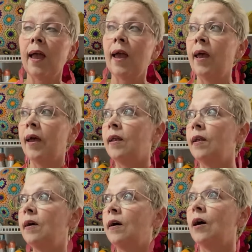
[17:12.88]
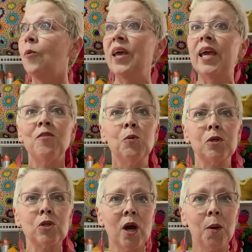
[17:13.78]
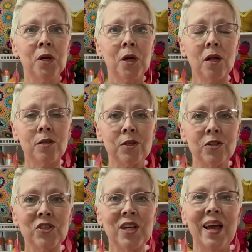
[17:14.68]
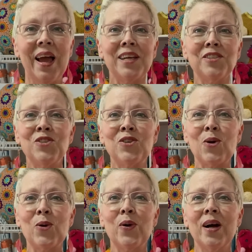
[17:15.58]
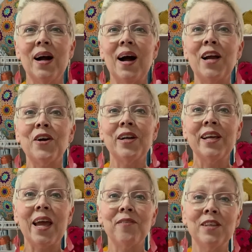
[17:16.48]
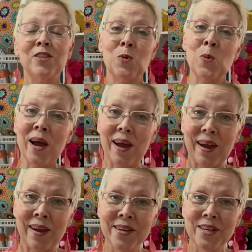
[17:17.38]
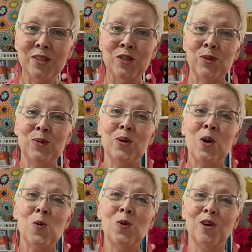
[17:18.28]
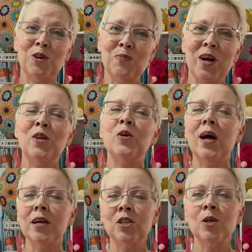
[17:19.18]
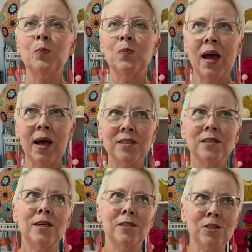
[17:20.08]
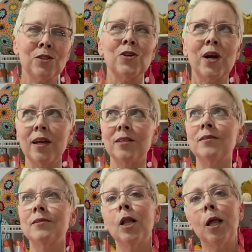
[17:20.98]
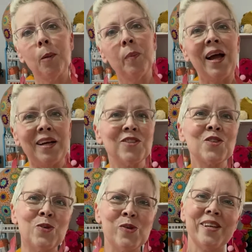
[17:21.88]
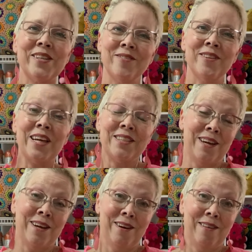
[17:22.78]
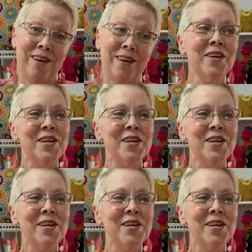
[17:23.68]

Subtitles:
and they gave the prescribed colors. And so I already gave this away to a coworker of mine who actually has a Dungeons and Dragons club at school and likes that kind of thing.